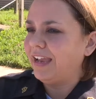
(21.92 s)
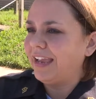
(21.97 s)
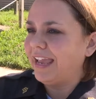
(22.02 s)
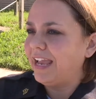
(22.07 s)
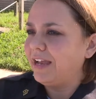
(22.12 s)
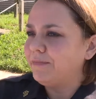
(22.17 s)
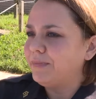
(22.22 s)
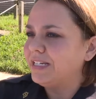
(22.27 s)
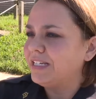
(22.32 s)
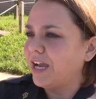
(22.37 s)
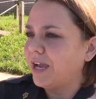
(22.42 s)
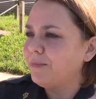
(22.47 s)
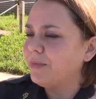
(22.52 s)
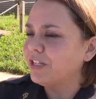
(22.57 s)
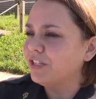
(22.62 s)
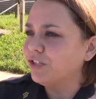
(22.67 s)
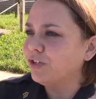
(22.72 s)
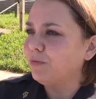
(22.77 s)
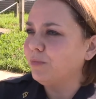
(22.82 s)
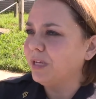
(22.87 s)
It can be
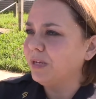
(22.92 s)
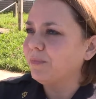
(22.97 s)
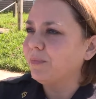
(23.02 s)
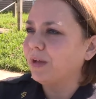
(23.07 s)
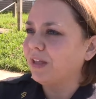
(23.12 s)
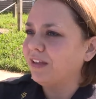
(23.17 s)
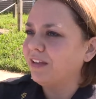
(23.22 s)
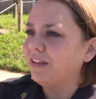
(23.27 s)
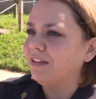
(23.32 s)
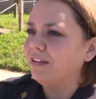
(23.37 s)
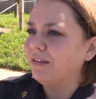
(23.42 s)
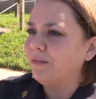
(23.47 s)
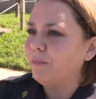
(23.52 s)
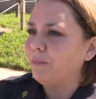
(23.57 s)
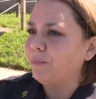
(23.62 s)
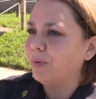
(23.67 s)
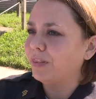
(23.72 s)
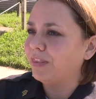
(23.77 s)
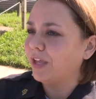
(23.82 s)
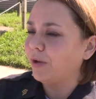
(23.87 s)
time-consuming,
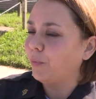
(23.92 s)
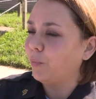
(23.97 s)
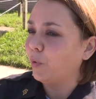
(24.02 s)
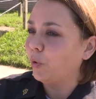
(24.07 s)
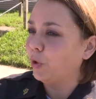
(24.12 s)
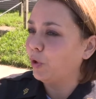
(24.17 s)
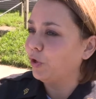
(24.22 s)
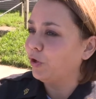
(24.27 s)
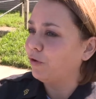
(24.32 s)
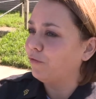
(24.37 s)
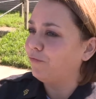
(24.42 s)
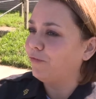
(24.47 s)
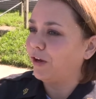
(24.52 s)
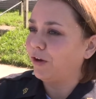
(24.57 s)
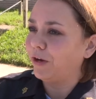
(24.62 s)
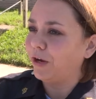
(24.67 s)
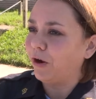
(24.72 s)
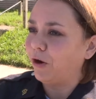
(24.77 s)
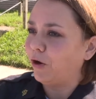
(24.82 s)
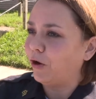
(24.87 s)
but but they work
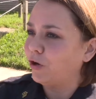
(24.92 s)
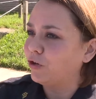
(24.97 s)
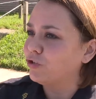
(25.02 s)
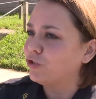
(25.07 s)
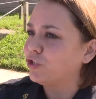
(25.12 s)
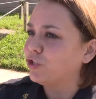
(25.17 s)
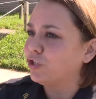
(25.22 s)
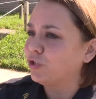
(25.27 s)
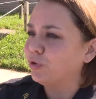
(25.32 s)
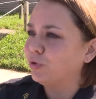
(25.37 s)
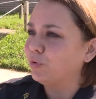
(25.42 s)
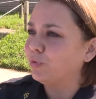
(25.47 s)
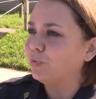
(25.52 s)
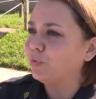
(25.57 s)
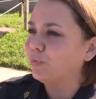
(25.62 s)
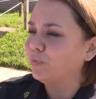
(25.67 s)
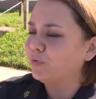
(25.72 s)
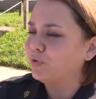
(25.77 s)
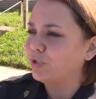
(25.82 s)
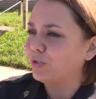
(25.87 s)
very hard
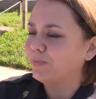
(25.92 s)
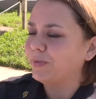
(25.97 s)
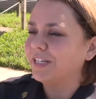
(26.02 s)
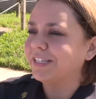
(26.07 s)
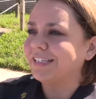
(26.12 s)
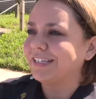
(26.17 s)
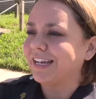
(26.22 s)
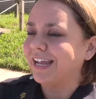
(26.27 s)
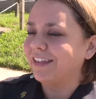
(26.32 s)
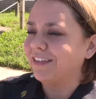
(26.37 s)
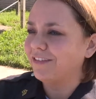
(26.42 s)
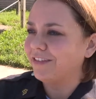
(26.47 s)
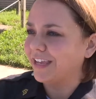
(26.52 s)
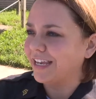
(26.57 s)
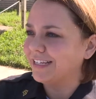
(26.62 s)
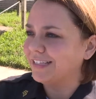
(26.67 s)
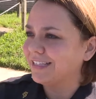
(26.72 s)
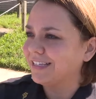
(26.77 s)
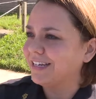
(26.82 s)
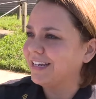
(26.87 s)
to to piece together
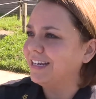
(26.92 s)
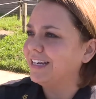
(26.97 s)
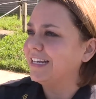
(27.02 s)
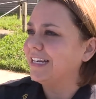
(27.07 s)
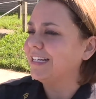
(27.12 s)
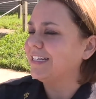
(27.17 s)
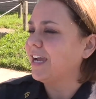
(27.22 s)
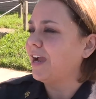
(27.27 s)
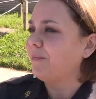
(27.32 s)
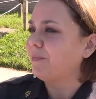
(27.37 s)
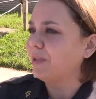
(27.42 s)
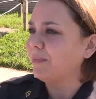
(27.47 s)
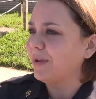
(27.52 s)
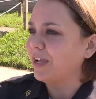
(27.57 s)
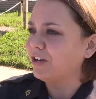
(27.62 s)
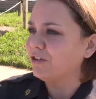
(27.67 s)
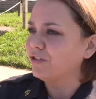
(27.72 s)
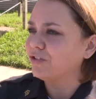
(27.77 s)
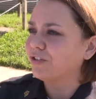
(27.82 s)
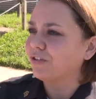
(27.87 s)
the incident in a timely
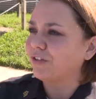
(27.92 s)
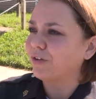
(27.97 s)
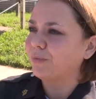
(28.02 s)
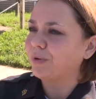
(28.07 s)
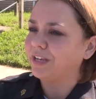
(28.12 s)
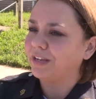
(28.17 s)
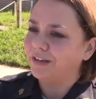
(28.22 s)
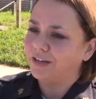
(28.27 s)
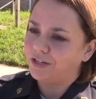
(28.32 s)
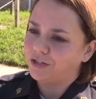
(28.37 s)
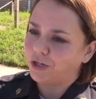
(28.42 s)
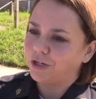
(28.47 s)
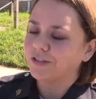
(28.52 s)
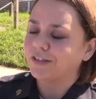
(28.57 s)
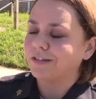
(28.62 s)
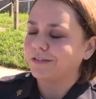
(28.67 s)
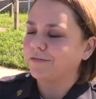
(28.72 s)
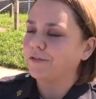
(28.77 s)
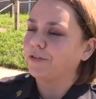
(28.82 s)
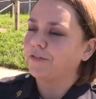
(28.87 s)
manner so that we can get
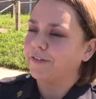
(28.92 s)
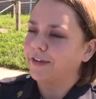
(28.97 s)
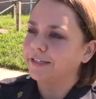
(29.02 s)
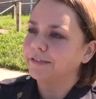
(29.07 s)
justice for the